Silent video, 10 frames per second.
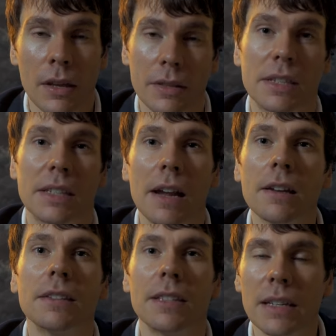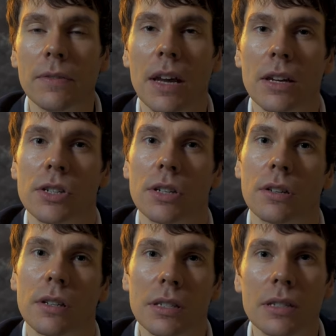The standard
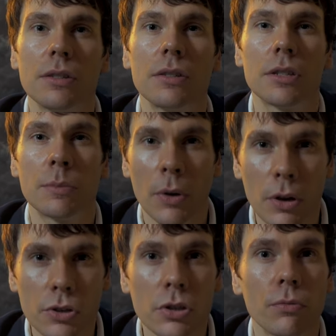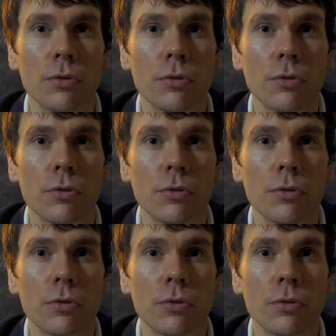deviation, this is the dispersion